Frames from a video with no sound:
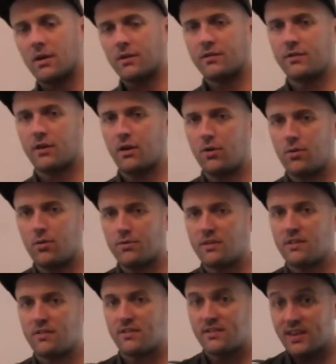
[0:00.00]
So
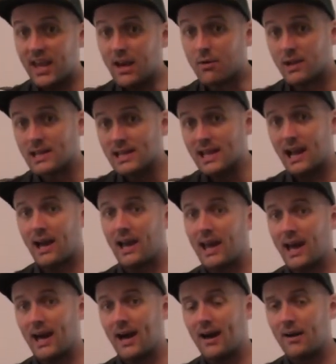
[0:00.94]
the secret that I
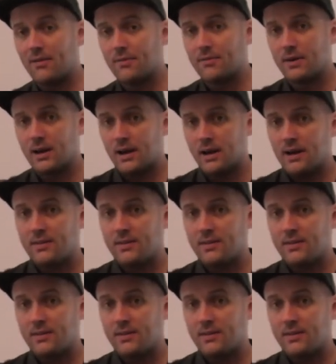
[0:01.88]
have